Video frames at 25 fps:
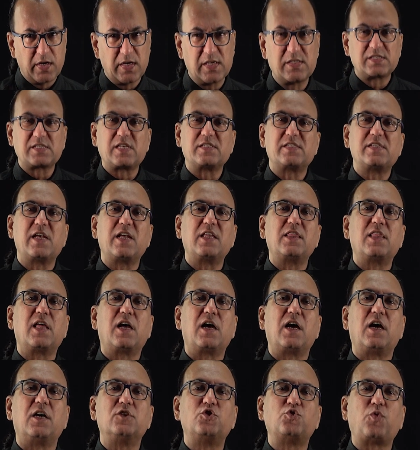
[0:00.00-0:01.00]
discussing
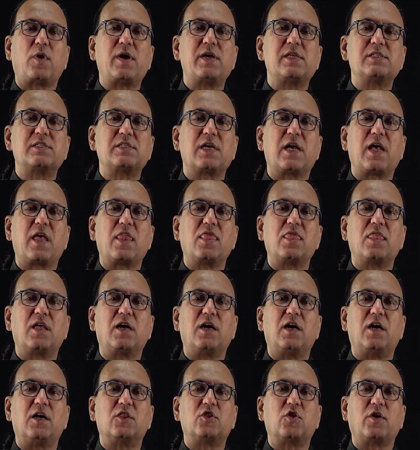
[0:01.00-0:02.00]
the joints in
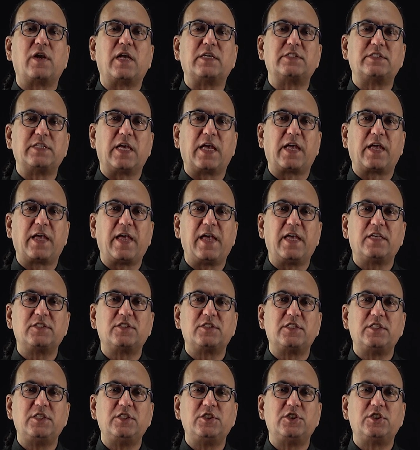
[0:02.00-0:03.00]
the thoracic cage
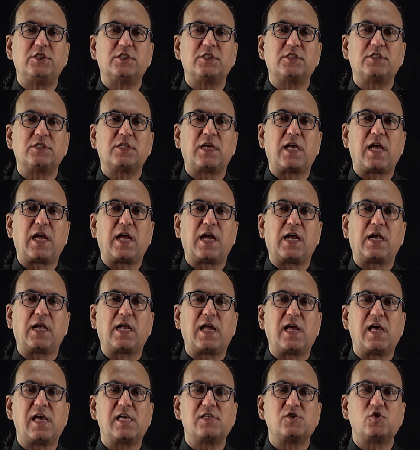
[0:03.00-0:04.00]
region, and
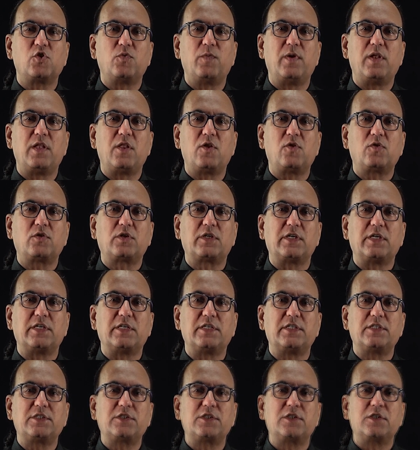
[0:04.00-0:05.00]
as you will
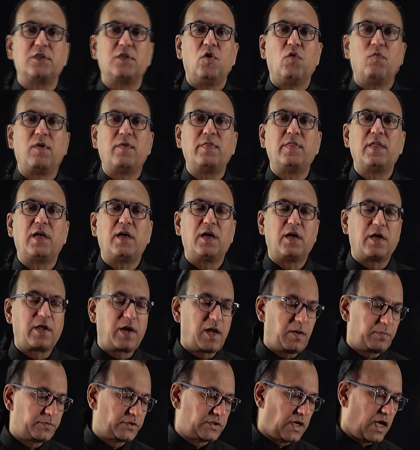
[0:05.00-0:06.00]
notice, when the
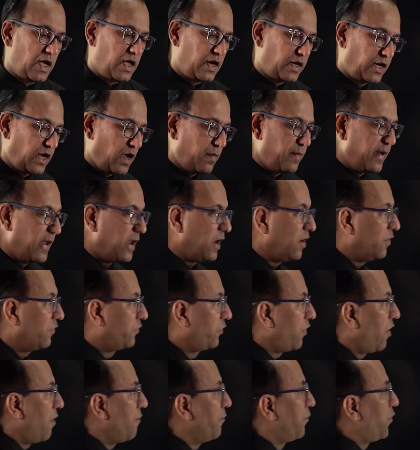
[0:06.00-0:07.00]
ribs are coming from